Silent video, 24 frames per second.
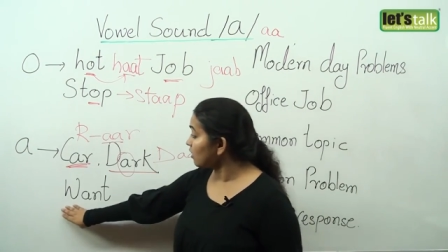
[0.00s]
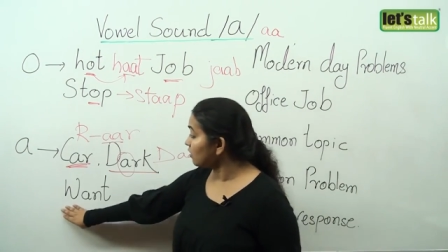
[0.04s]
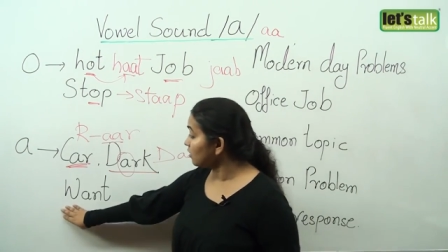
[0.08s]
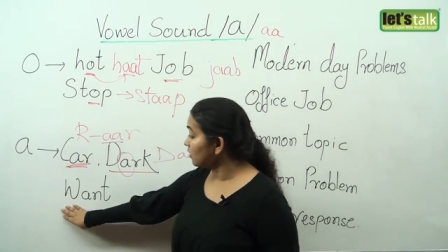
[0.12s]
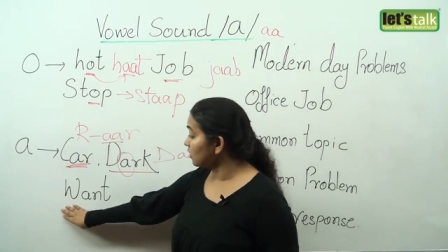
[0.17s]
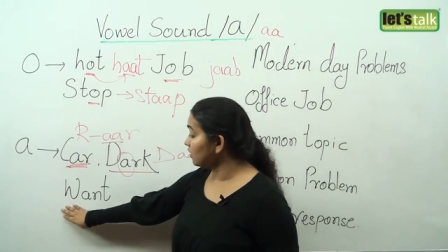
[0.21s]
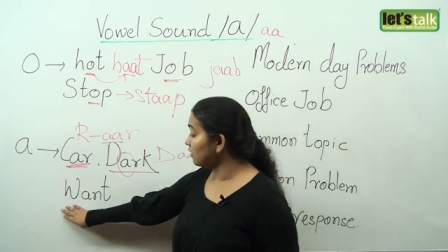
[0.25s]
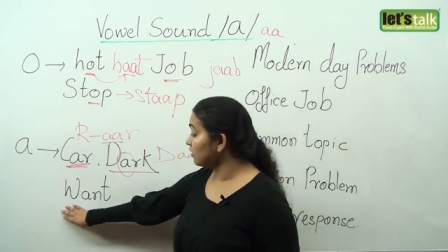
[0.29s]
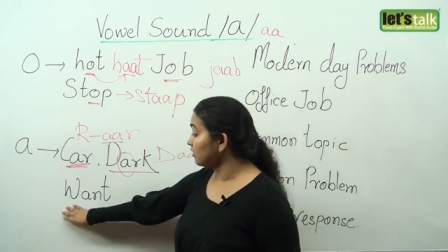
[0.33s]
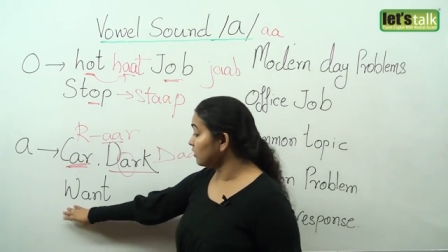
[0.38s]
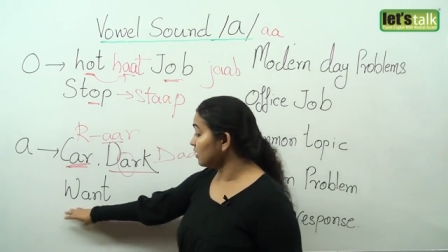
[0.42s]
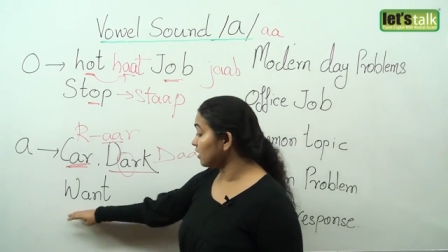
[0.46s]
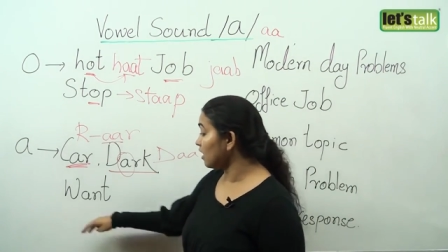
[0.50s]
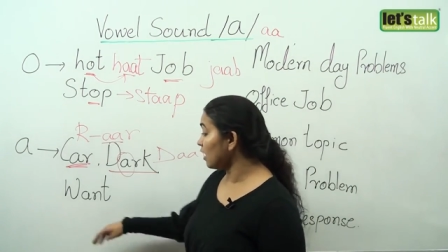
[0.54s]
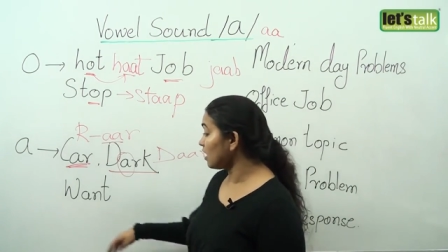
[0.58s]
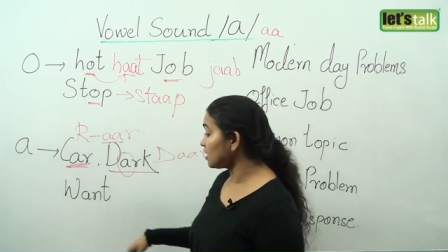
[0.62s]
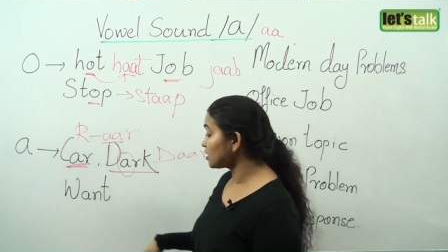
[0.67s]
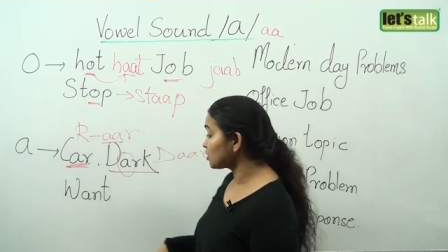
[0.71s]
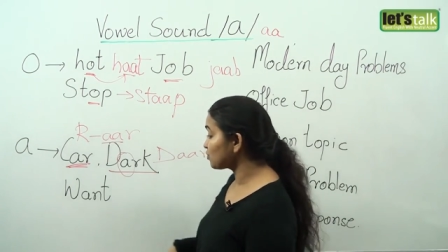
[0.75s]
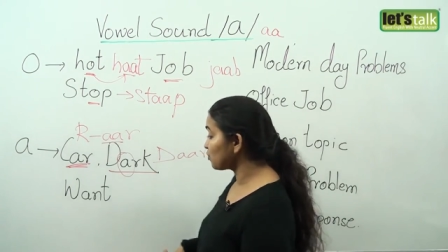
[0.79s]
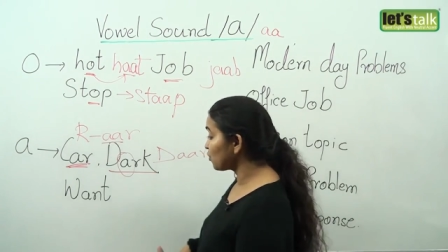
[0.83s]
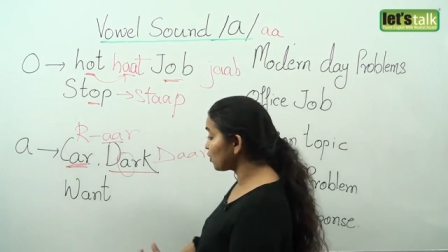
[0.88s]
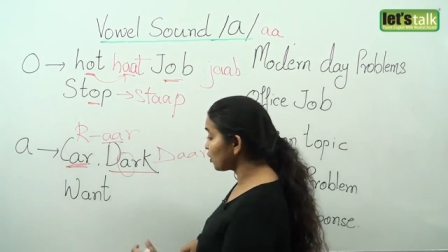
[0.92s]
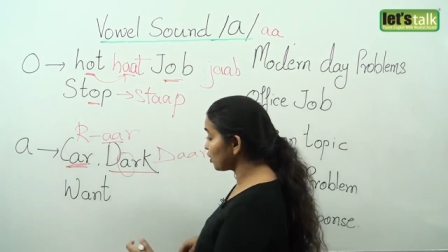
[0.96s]
Then the
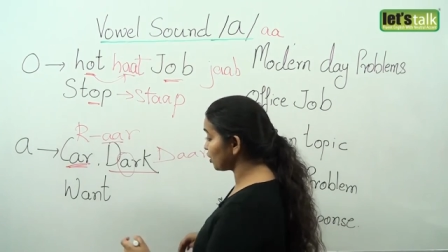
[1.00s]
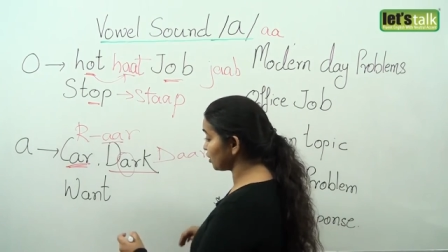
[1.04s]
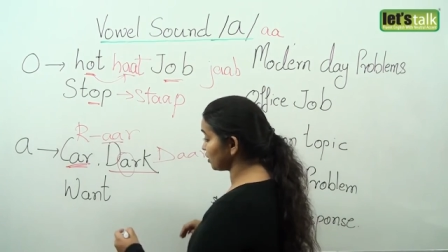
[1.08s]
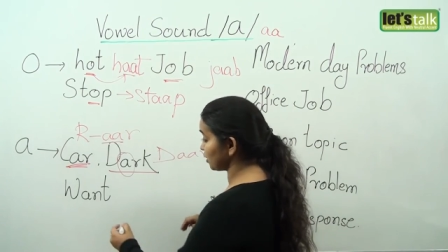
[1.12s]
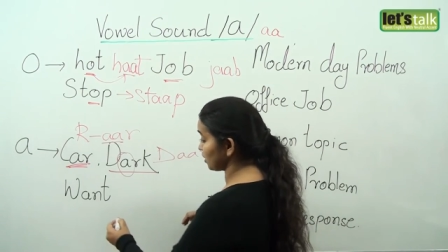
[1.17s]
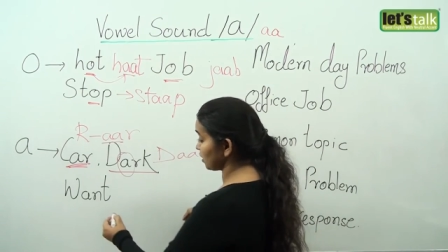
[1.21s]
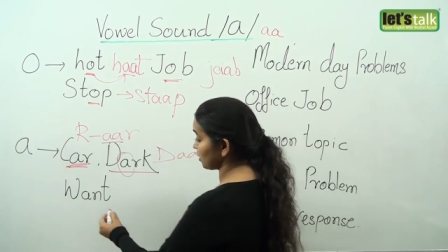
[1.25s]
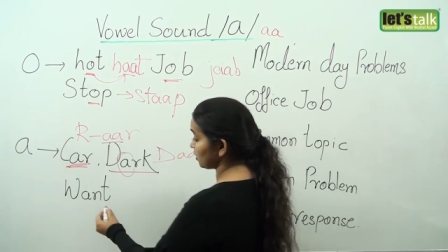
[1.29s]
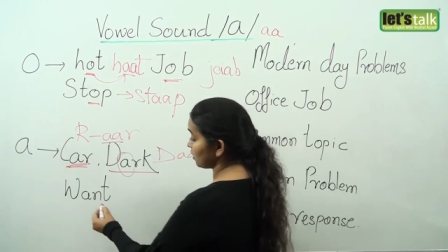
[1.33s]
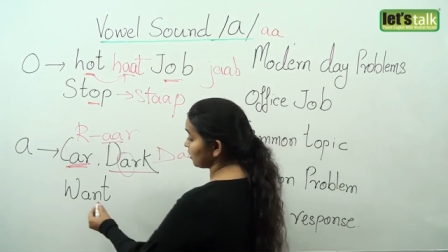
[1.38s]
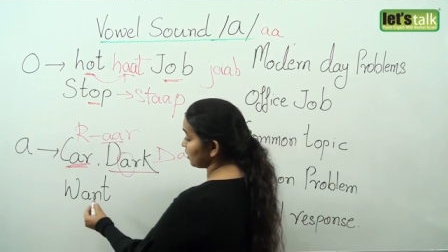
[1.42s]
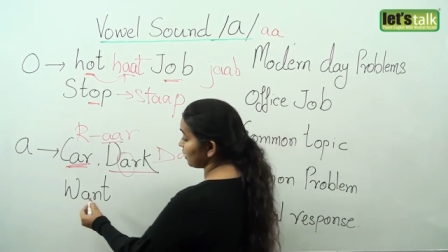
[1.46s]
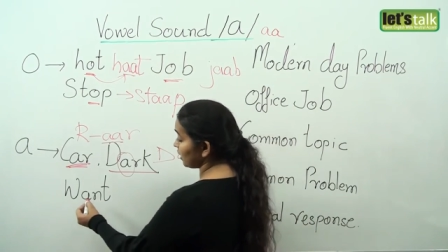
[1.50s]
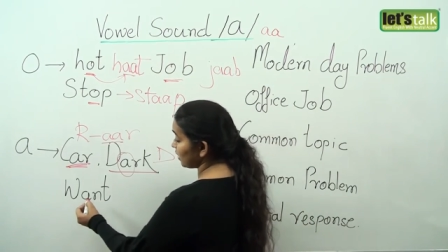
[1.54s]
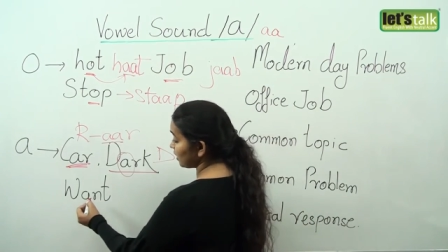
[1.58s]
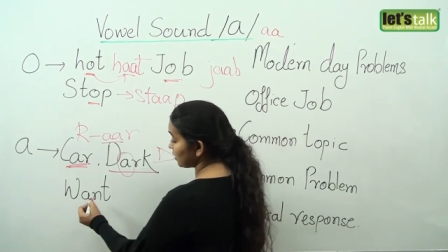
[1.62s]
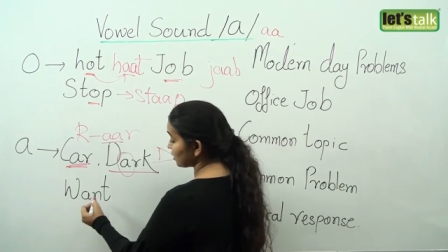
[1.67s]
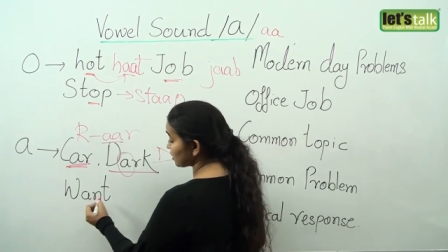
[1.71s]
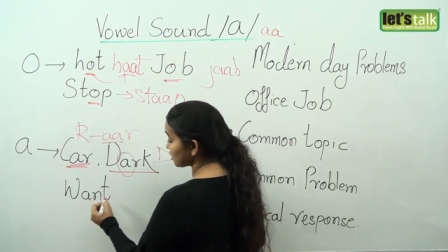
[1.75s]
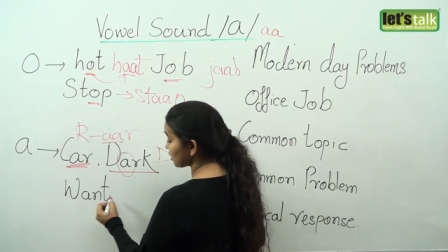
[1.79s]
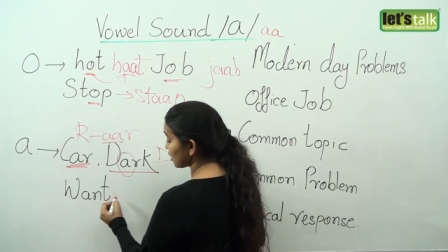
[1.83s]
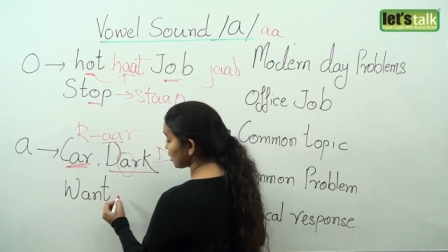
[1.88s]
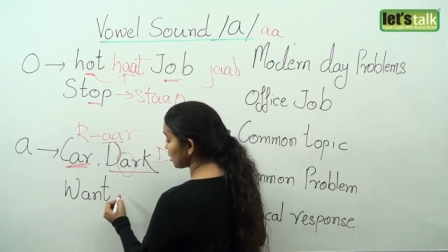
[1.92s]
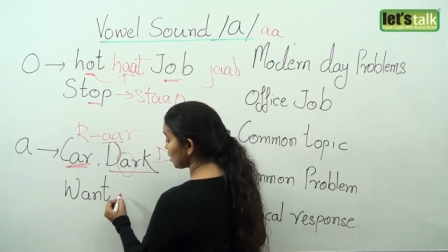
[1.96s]
last word
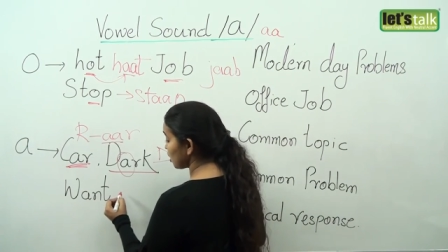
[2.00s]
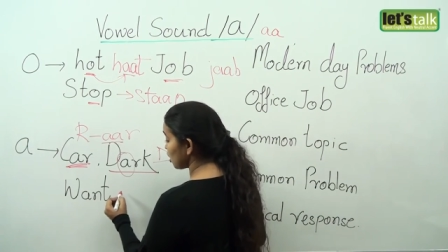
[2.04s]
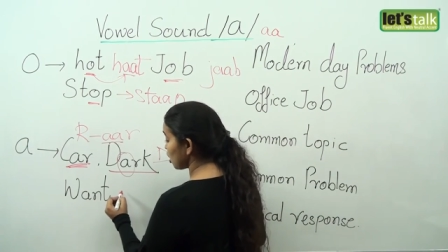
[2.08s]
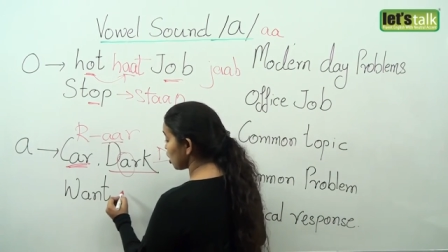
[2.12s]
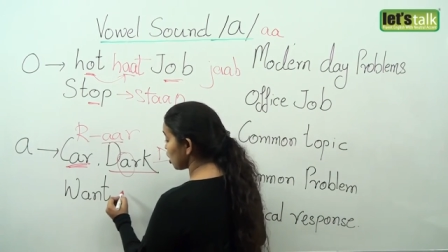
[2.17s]
is